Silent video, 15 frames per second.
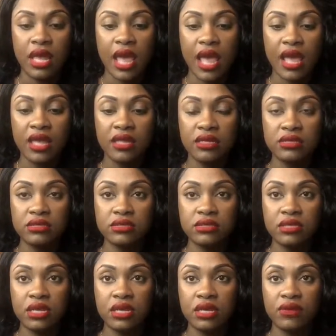And
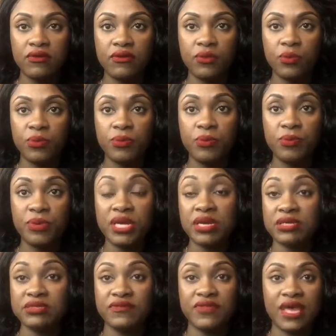
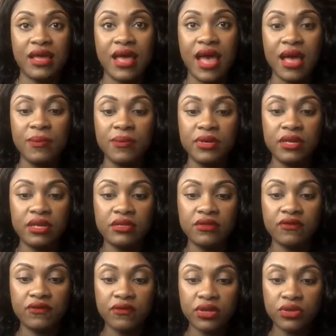because of that happening,
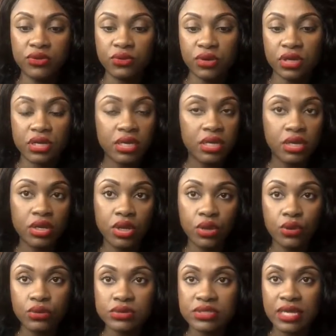the front door couldn't
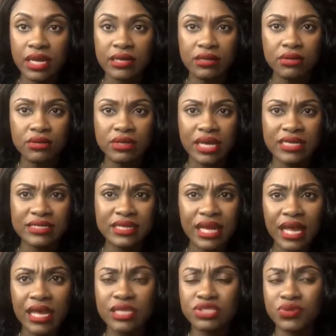close that
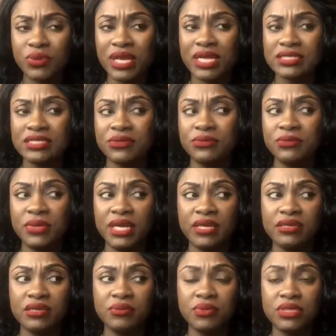night, so we had to
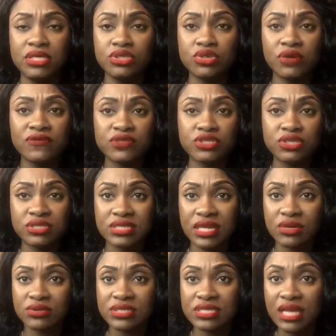make the police officers stay
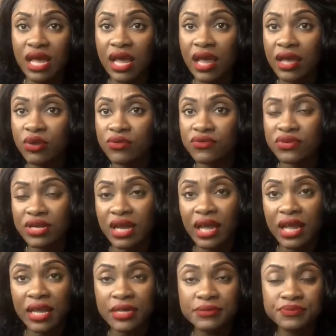outside
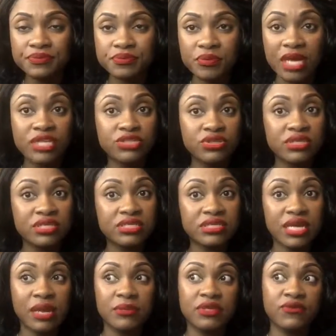overnight. Mind you, this
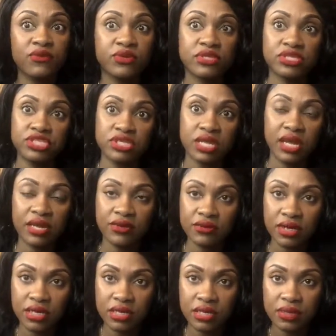time it's 4th of July
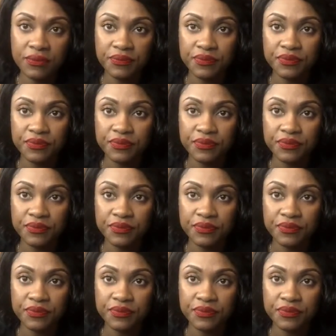already.